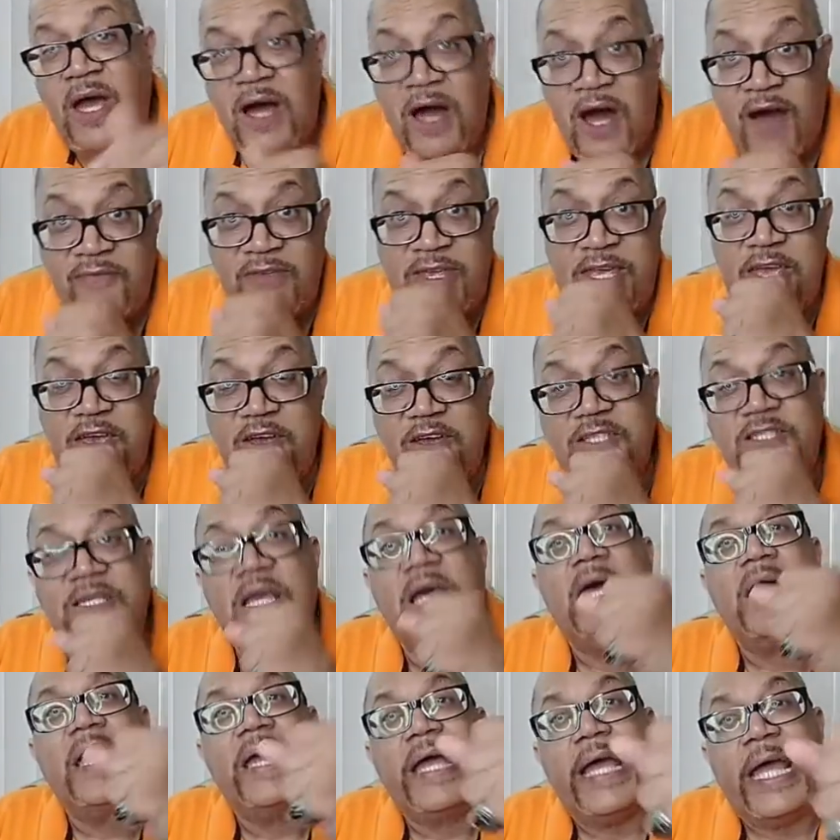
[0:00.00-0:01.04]
of years
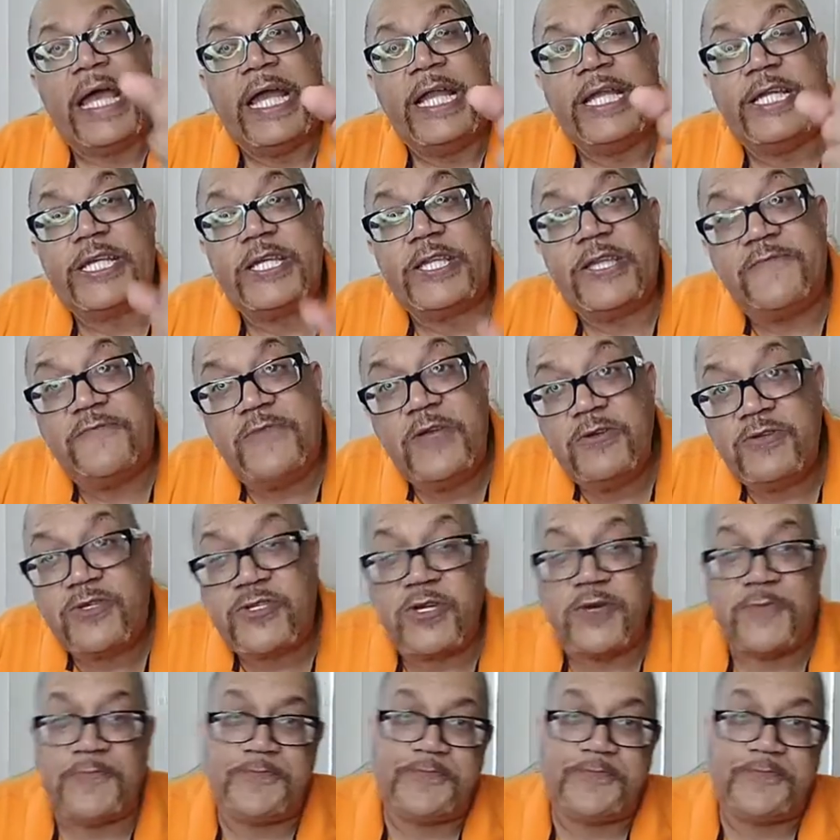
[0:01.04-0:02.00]
into the future,